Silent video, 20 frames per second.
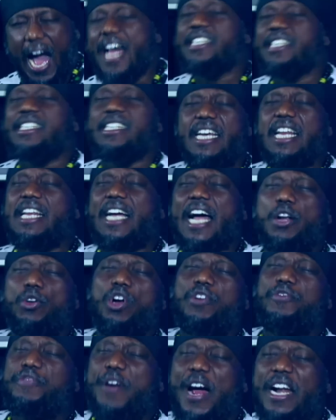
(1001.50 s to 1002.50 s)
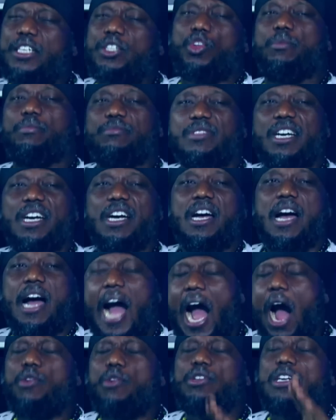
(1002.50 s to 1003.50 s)
I still cannot fathom
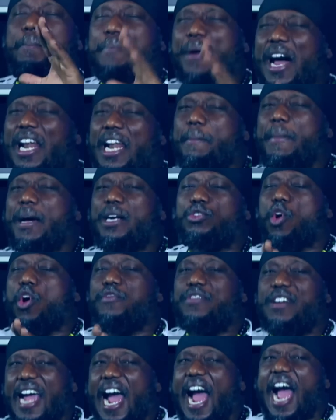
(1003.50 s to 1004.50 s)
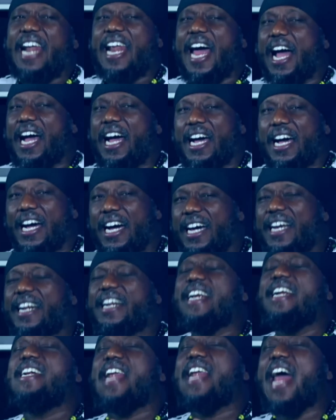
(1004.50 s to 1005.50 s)
how the Parliament of Ghana
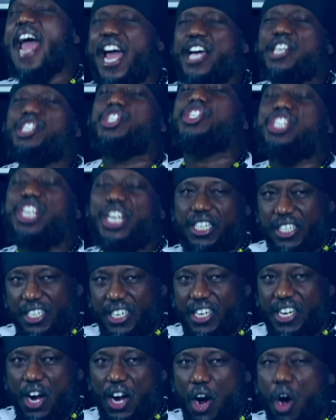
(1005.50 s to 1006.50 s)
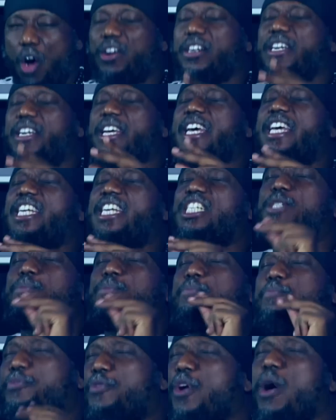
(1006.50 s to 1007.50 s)
reneged on
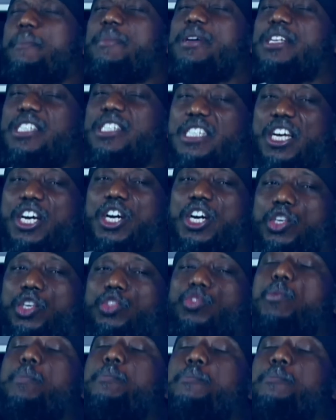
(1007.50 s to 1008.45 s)
its promise to